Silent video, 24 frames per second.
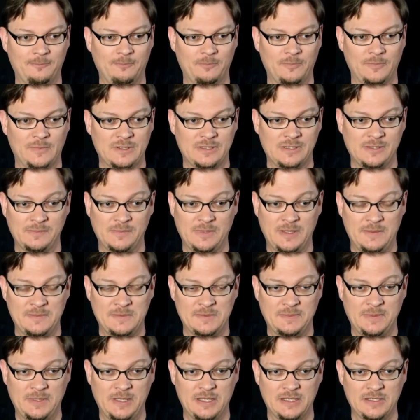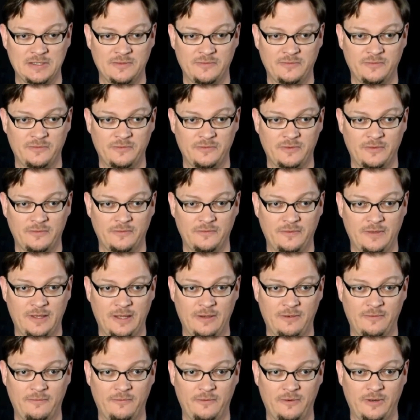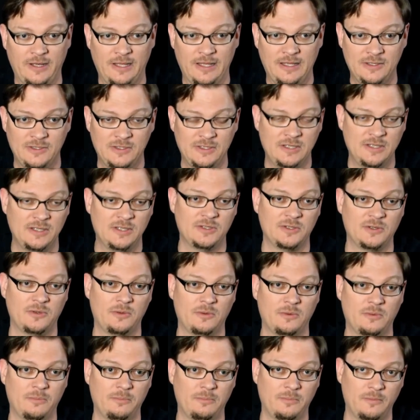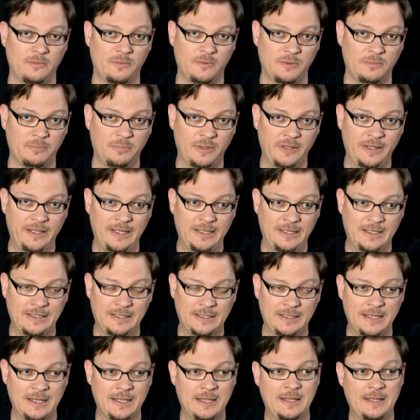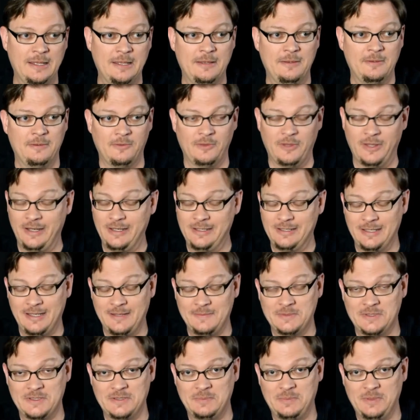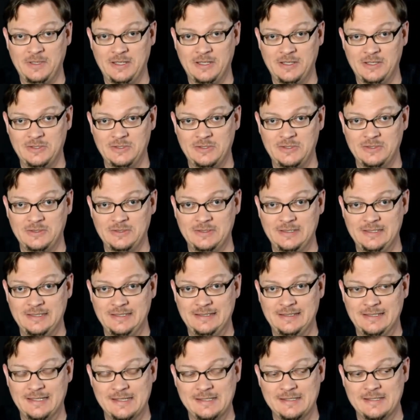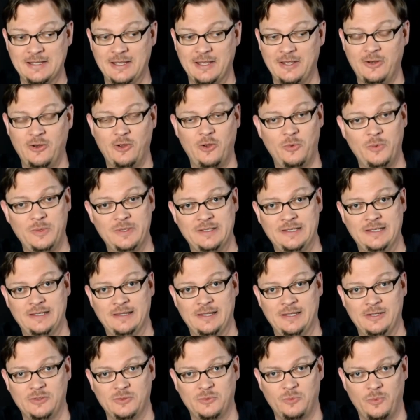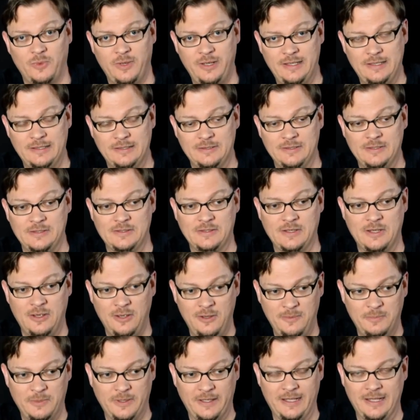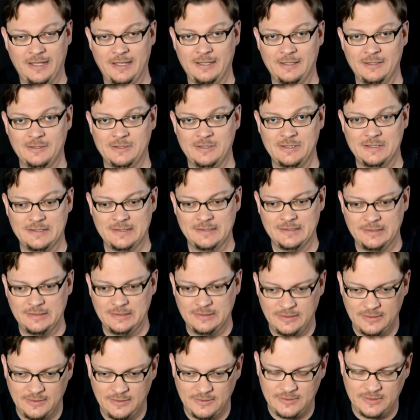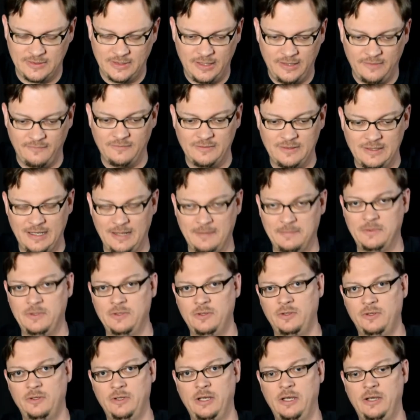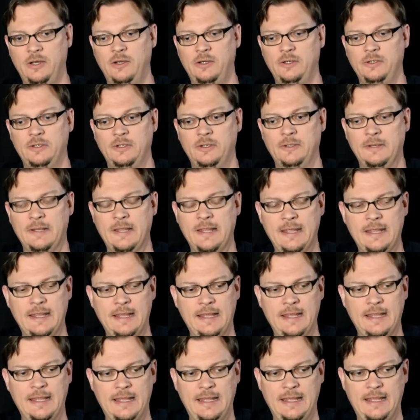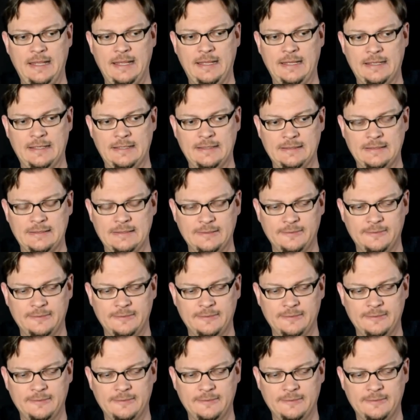Sometimes because of how far ahead she is, or the planning. A lot of times it's because she does not always get things right. She's complicated. There's a lot of depth in her character, and